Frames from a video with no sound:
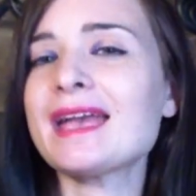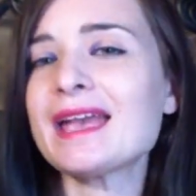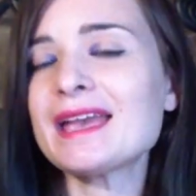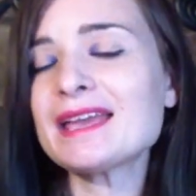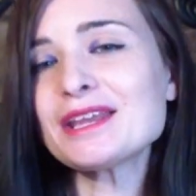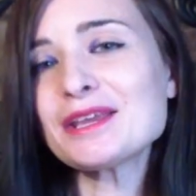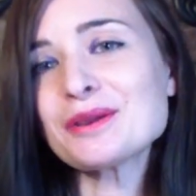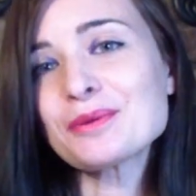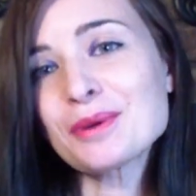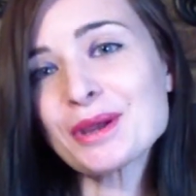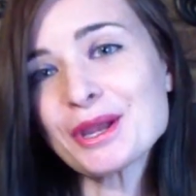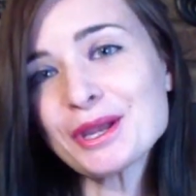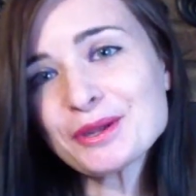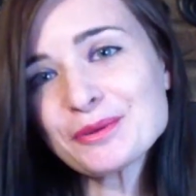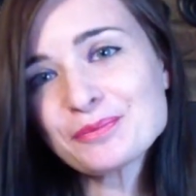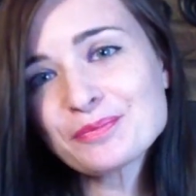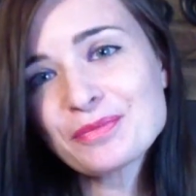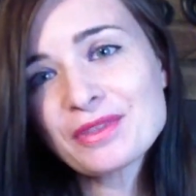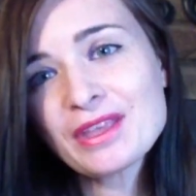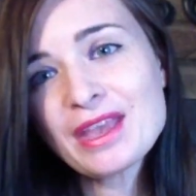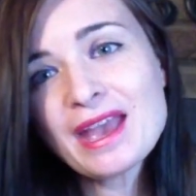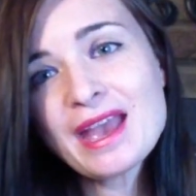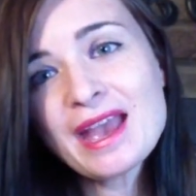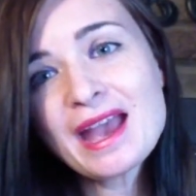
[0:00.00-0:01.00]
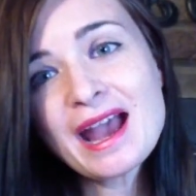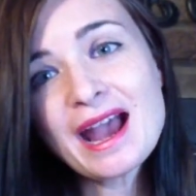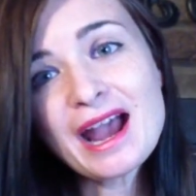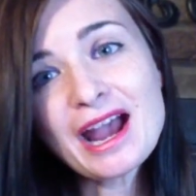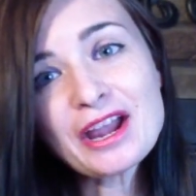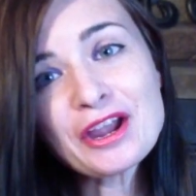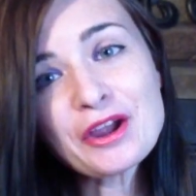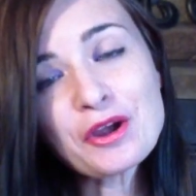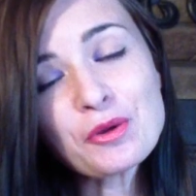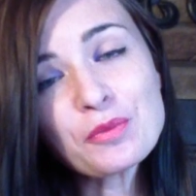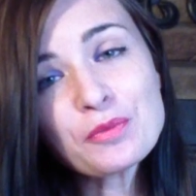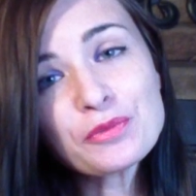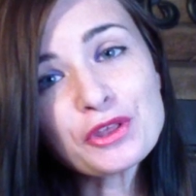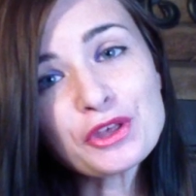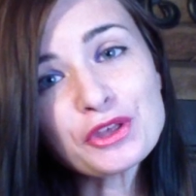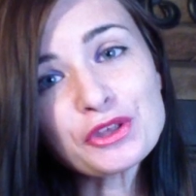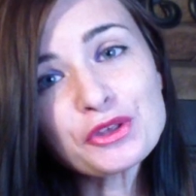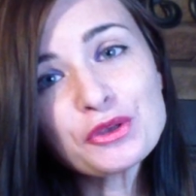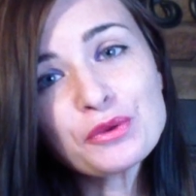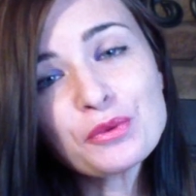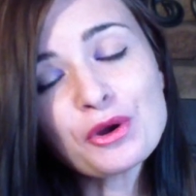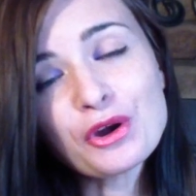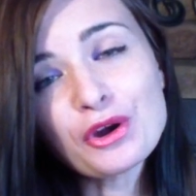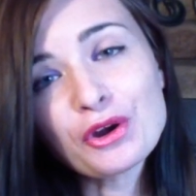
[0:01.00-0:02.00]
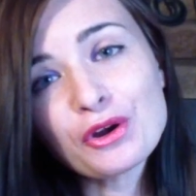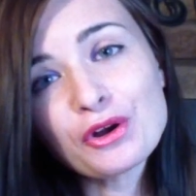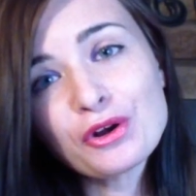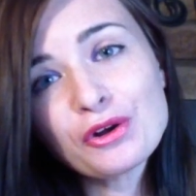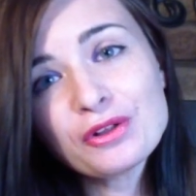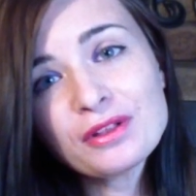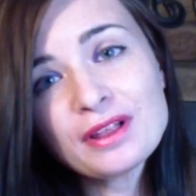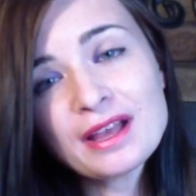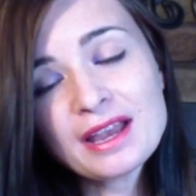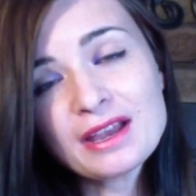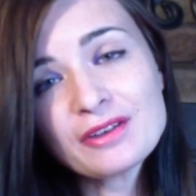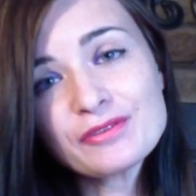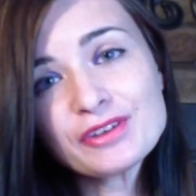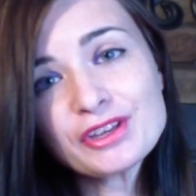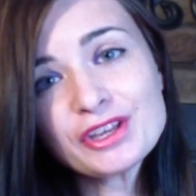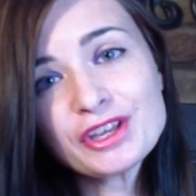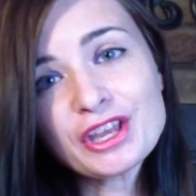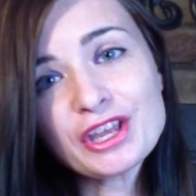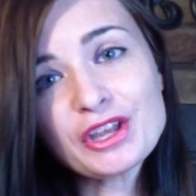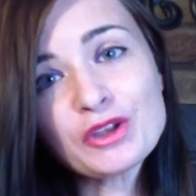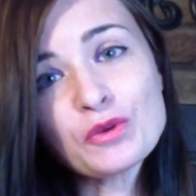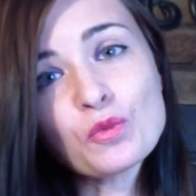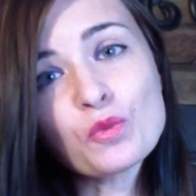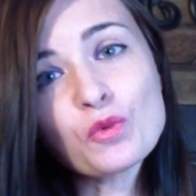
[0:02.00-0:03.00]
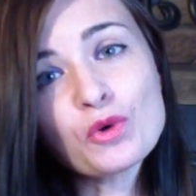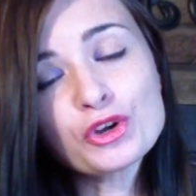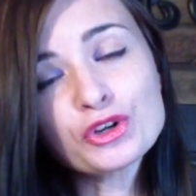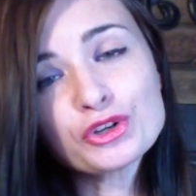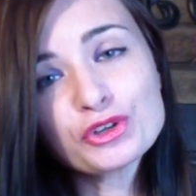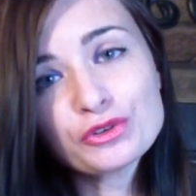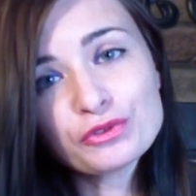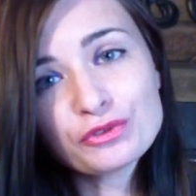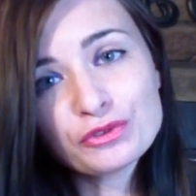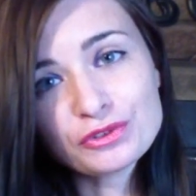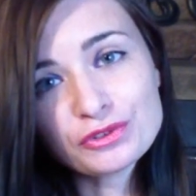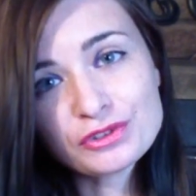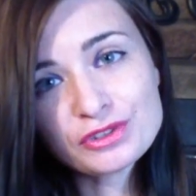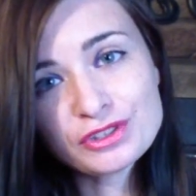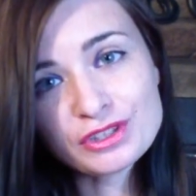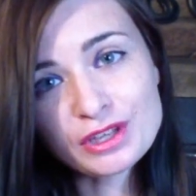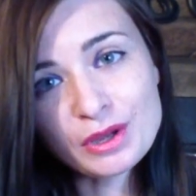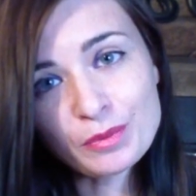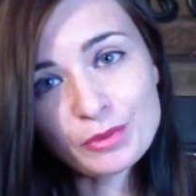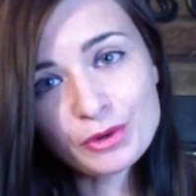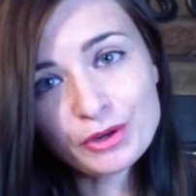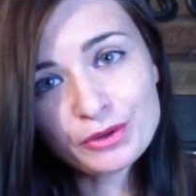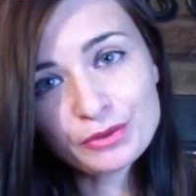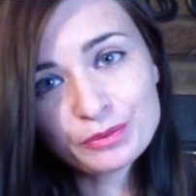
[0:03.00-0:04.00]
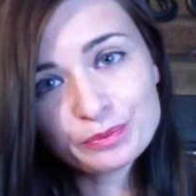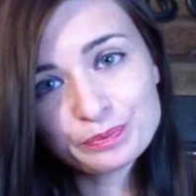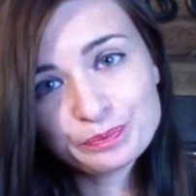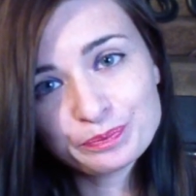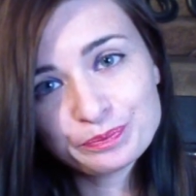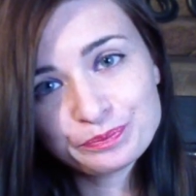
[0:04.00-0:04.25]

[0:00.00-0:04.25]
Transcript: Anyway, I hope that you are all having a wonderful summer,